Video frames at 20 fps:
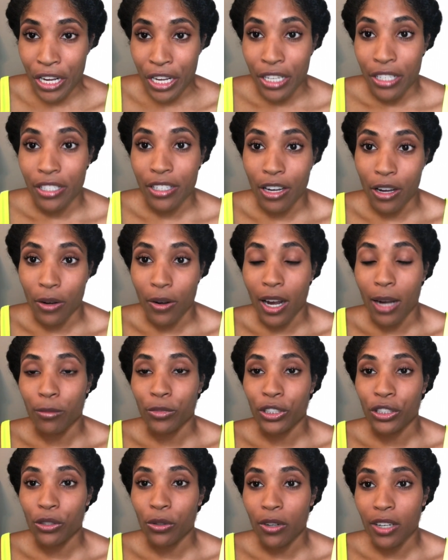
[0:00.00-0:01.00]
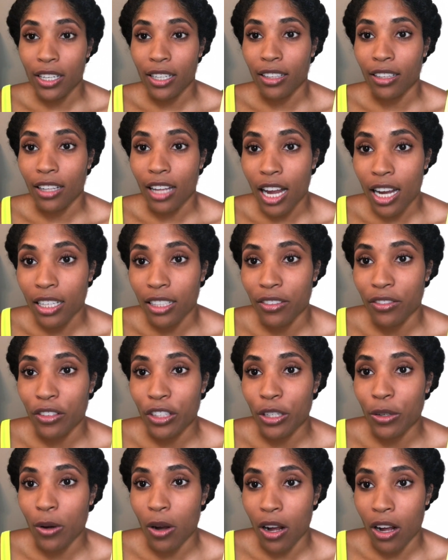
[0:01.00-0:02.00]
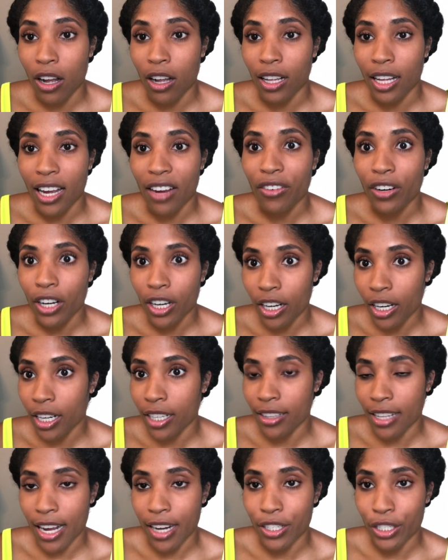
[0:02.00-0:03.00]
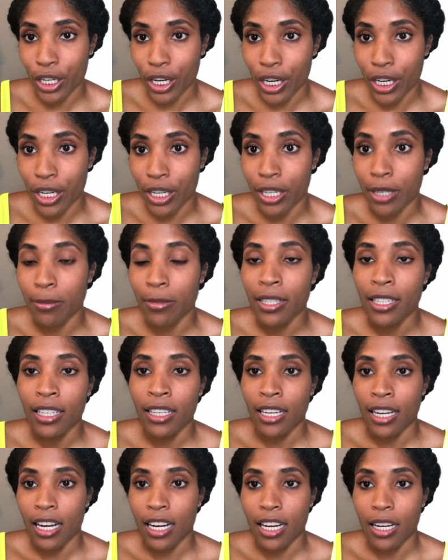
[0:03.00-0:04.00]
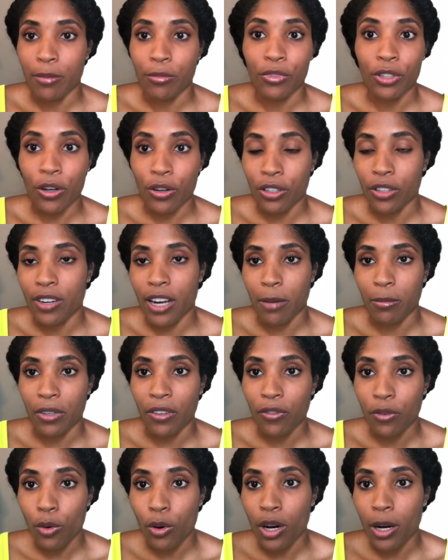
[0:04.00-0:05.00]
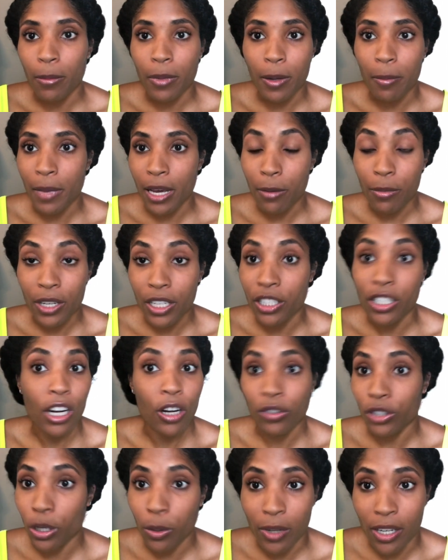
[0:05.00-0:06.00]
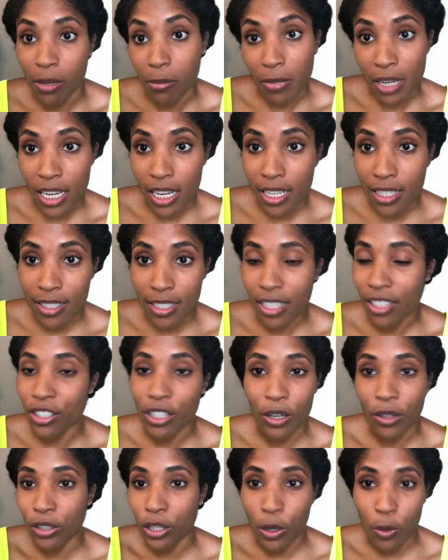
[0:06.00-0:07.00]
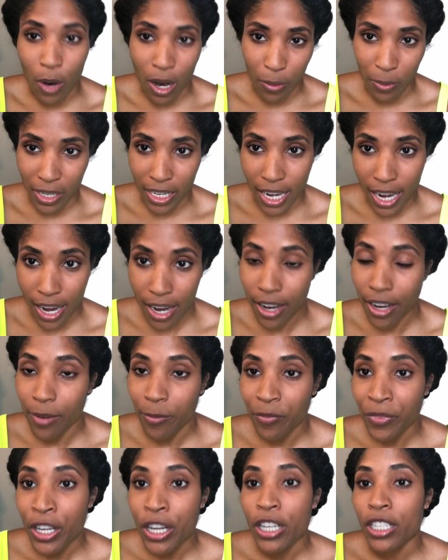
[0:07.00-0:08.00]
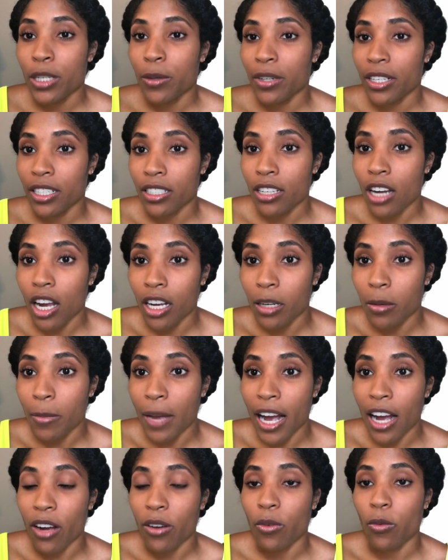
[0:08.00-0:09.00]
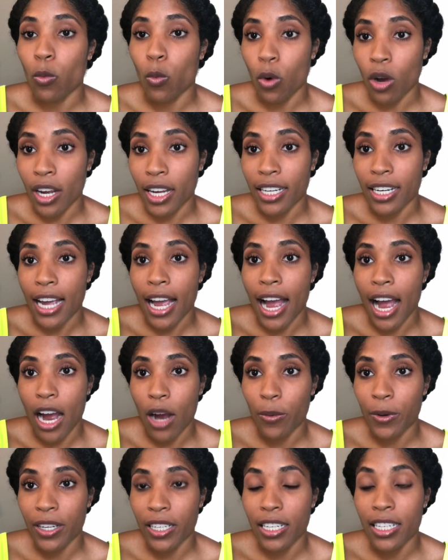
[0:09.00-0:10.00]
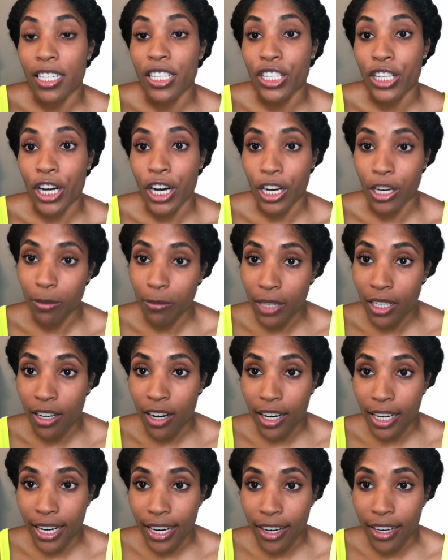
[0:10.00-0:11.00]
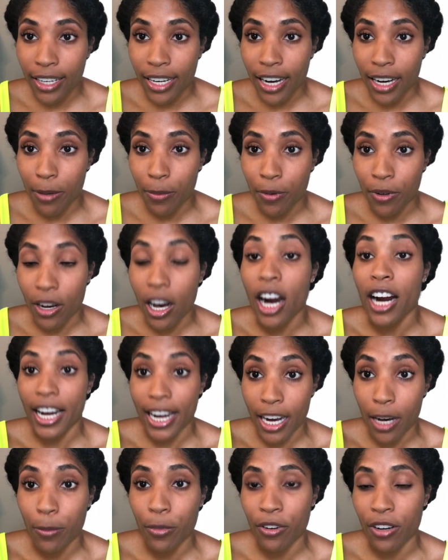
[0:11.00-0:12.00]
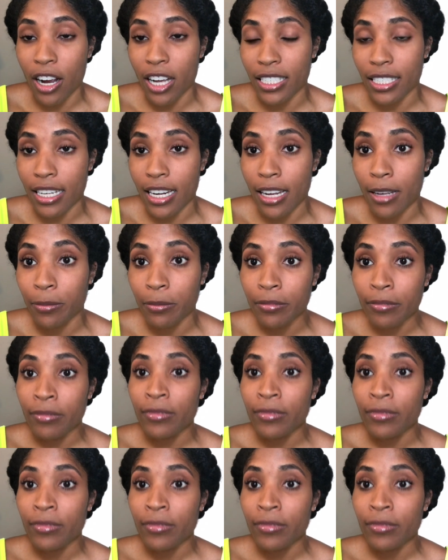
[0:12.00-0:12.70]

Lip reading: So I'm sure a lot of you all have heard that term thrown around before, but maybe don't know what it means and don't know why we care. So we're going to talk about, one, how we're going to determine our hair porosity,